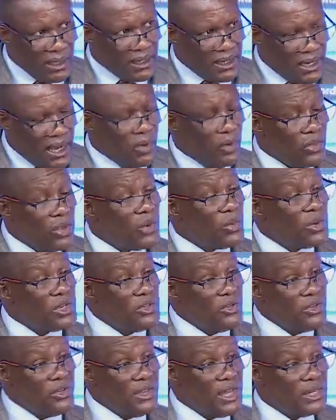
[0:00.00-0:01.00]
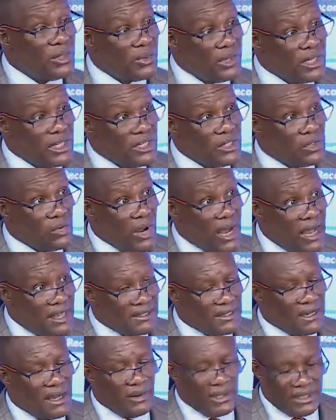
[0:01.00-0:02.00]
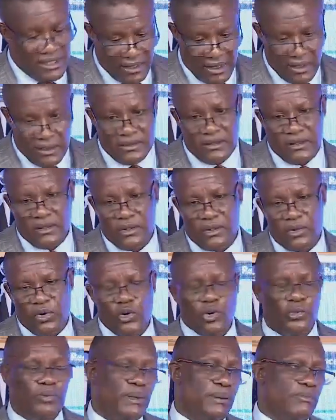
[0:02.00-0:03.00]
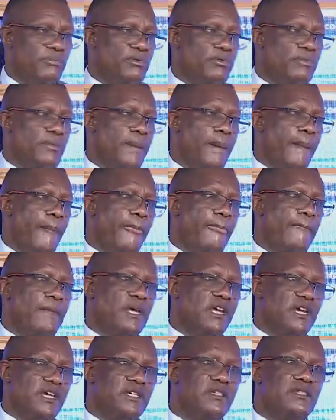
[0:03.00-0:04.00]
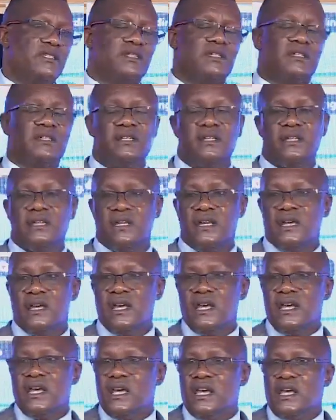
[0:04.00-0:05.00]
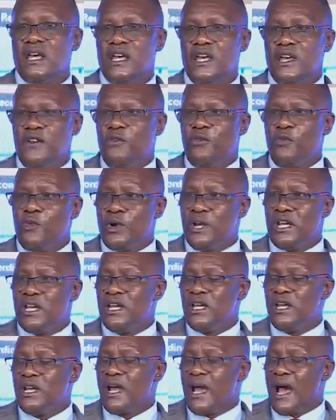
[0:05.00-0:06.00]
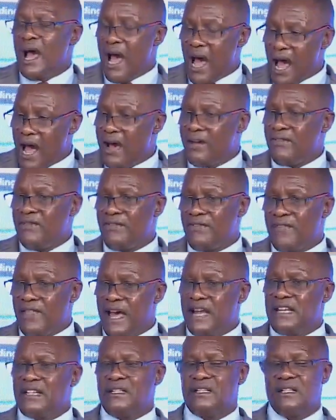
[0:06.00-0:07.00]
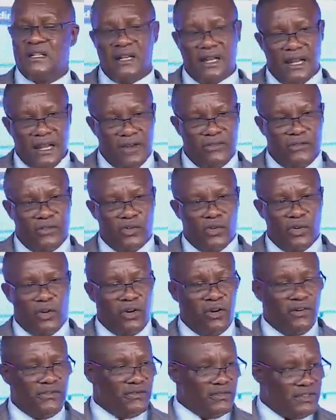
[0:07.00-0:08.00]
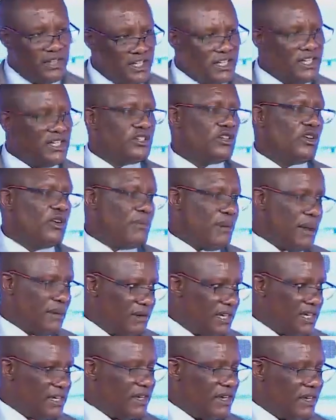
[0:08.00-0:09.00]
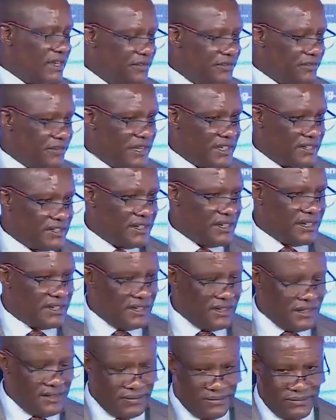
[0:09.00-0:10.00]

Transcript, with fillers: Now, the question that we need to ask ourselves, good people, is if we have that level of digital public infrastructure.